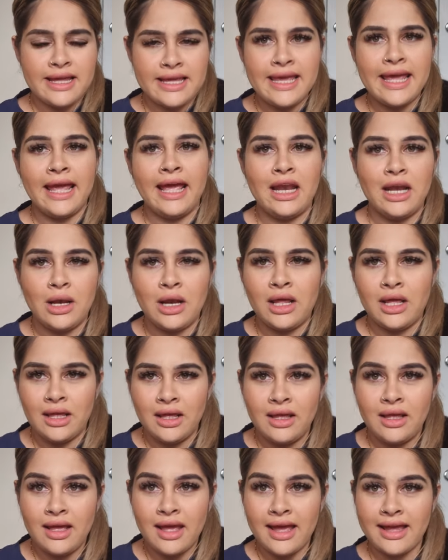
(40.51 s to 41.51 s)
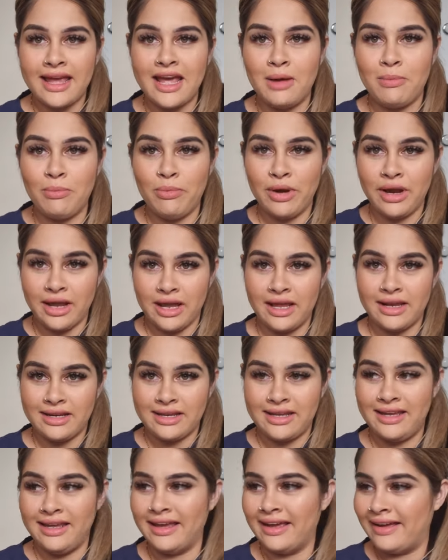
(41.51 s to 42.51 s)
can't. I can't bring it
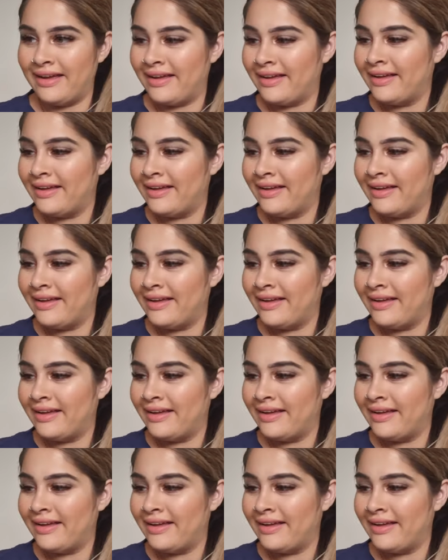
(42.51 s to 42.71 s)
here.